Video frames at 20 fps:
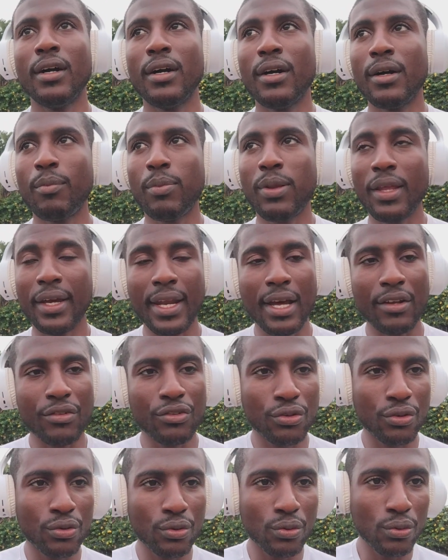plan out to
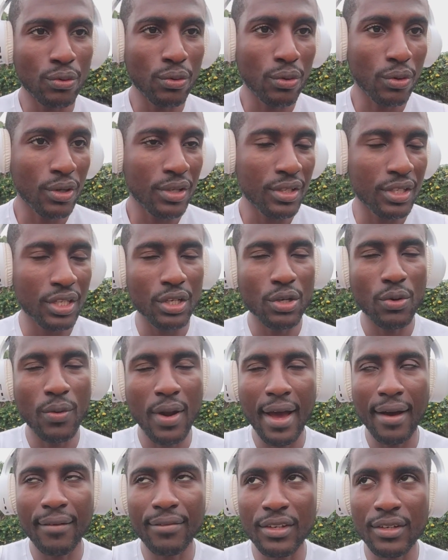do, continue to
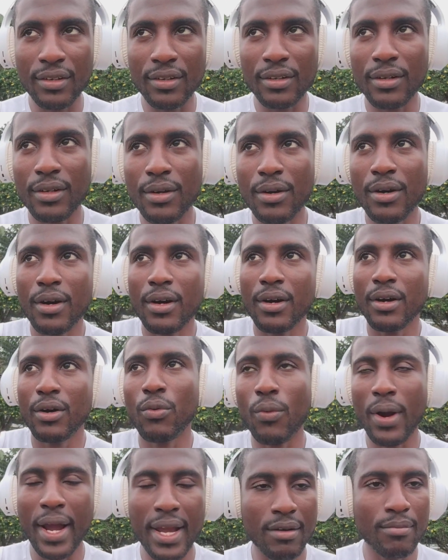have the
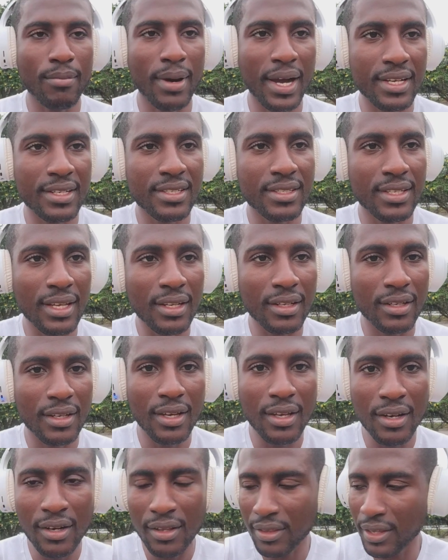right mindset.
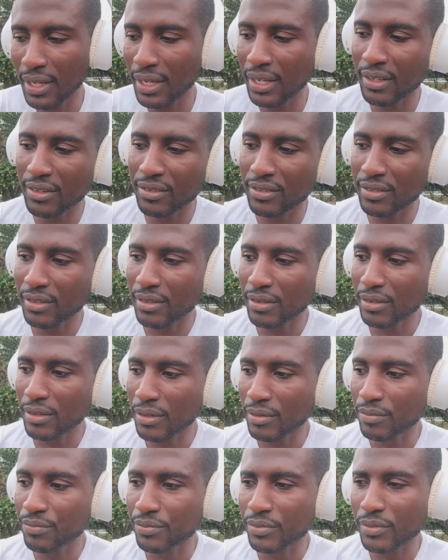And the thing is,
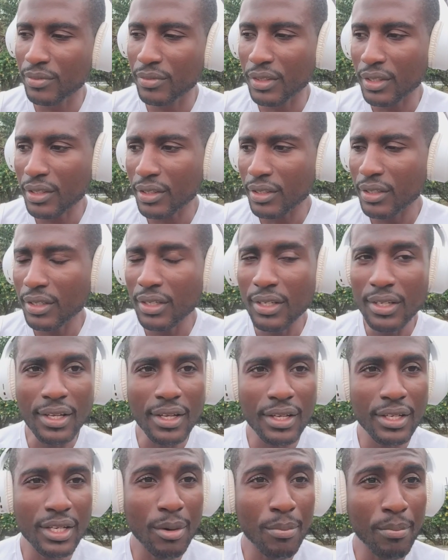
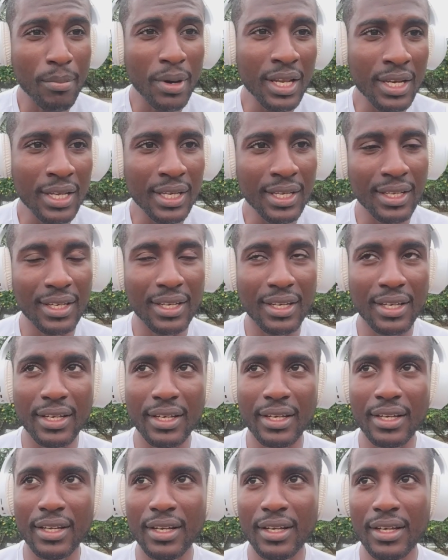the money
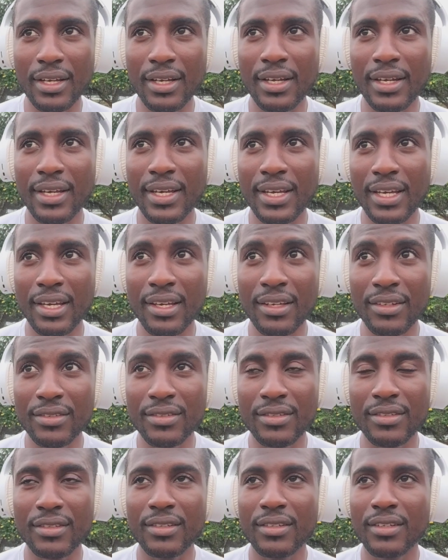
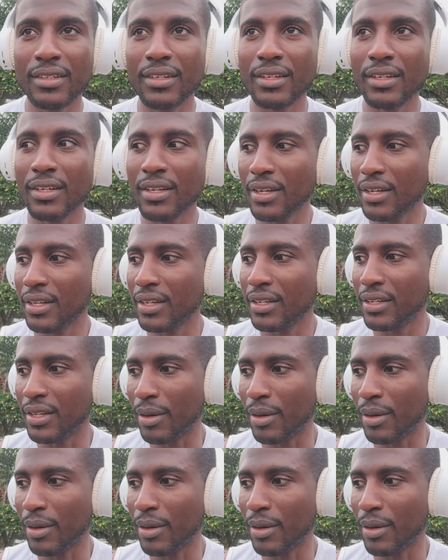is the